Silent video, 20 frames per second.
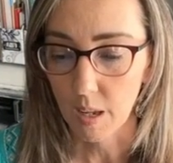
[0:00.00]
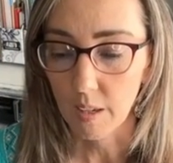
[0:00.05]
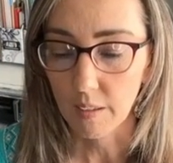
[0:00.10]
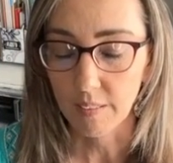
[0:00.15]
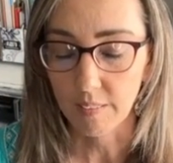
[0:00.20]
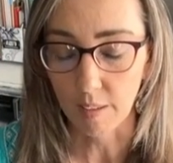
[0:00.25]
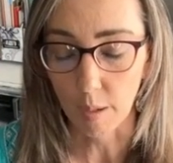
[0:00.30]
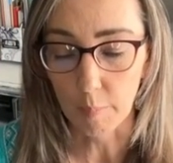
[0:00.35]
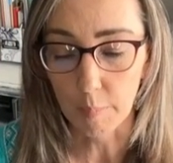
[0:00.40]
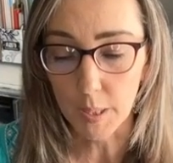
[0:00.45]

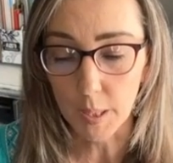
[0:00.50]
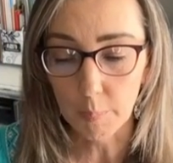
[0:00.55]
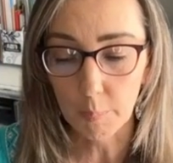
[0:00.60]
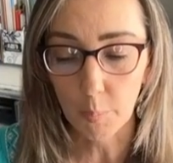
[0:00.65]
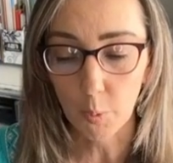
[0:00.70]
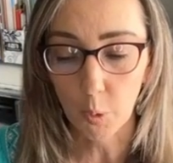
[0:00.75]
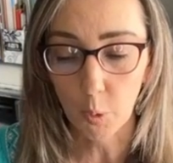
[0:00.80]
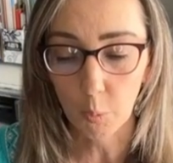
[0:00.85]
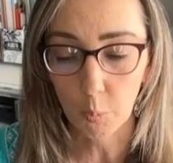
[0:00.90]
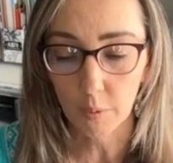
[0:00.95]
some
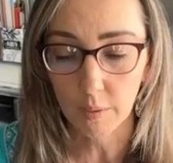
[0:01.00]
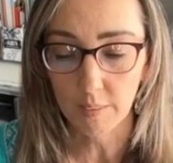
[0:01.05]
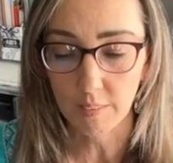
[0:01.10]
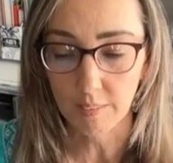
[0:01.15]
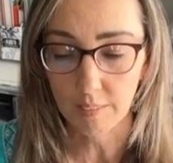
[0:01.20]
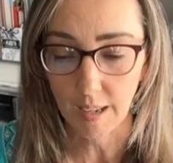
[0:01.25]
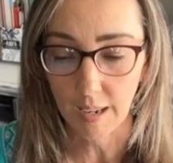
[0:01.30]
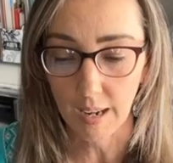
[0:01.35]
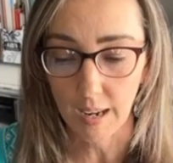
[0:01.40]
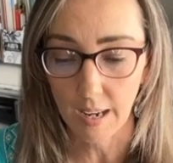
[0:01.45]
people will
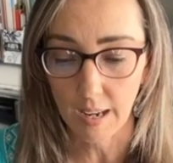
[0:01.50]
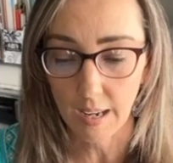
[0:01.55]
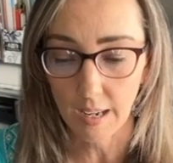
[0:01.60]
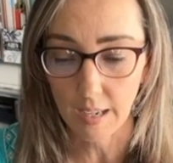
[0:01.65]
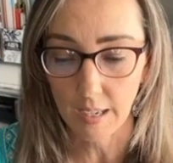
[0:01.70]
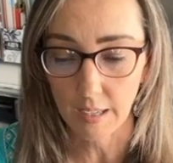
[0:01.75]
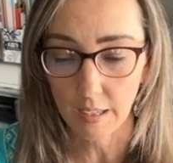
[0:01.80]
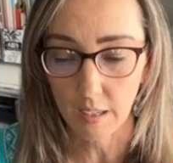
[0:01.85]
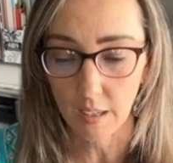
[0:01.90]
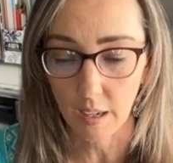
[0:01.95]

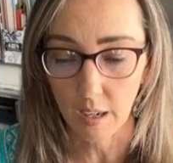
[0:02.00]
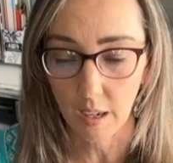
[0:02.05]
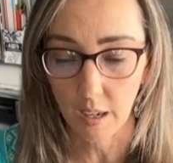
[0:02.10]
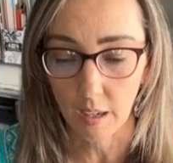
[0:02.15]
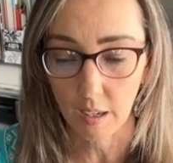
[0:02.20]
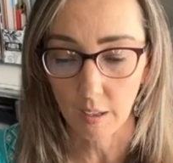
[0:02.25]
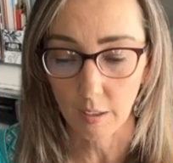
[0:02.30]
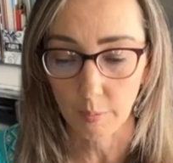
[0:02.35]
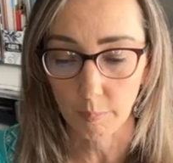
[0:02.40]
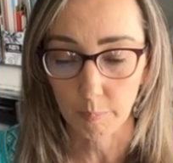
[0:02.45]
say
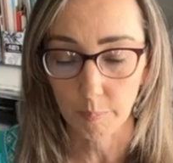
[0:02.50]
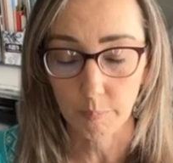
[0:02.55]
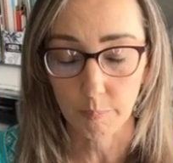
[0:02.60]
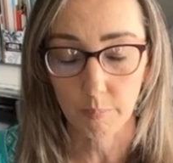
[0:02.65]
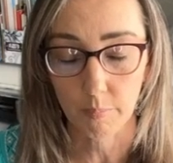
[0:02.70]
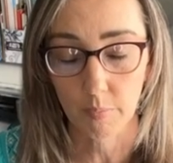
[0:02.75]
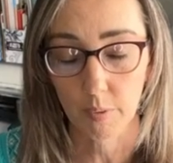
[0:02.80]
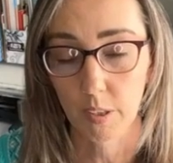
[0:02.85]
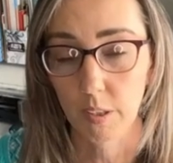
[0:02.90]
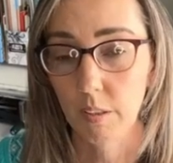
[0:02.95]

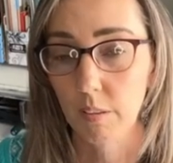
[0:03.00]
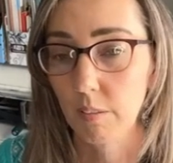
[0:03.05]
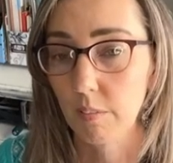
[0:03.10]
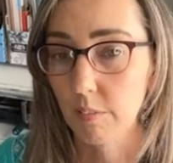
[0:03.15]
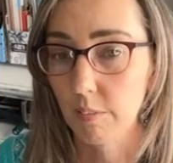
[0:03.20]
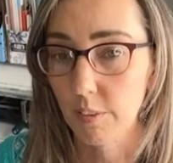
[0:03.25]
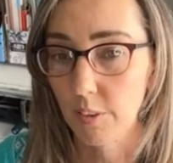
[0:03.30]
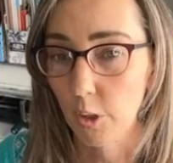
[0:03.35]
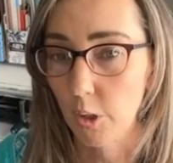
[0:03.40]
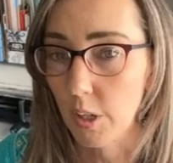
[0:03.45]

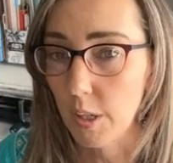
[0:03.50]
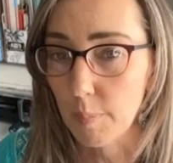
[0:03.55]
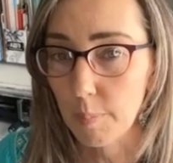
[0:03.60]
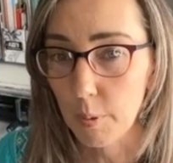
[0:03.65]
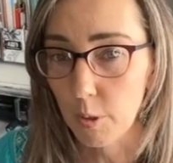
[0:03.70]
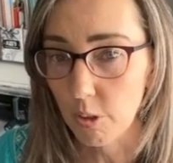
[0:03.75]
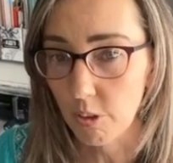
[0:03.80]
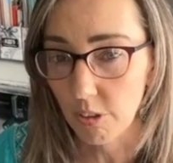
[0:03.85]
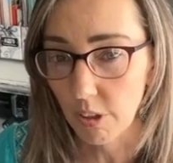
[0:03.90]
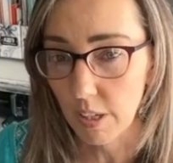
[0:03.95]

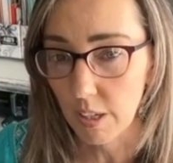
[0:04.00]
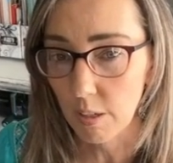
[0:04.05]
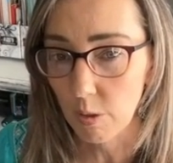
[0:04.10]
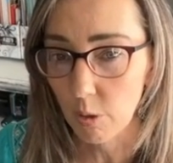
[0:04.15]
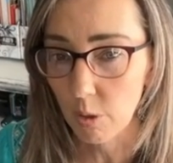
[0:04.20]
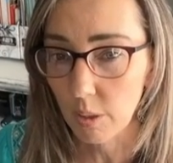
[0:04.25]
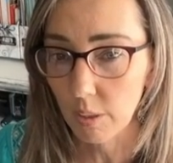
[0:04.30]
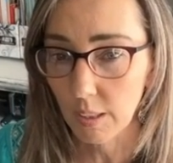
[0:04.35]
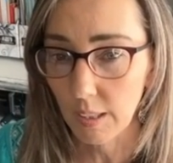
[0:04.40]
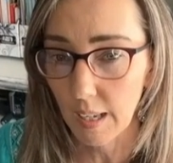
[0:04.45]
30%
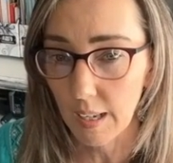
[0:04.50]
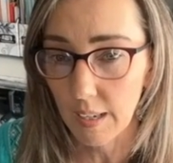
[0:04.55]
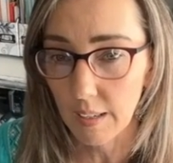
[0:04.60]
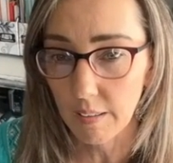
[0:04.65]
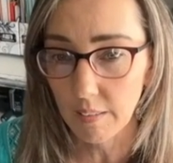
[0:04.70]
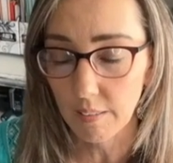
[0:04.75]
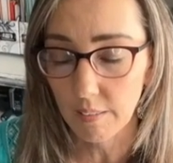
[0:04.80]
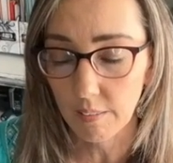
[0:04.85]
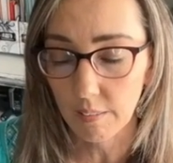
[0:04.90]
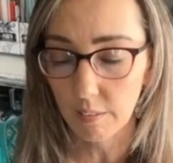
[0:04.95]
or
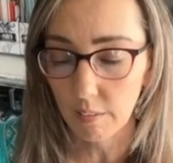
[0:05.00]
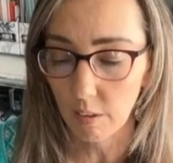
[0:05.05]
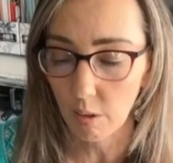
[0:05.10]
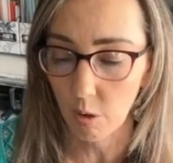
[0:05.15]
less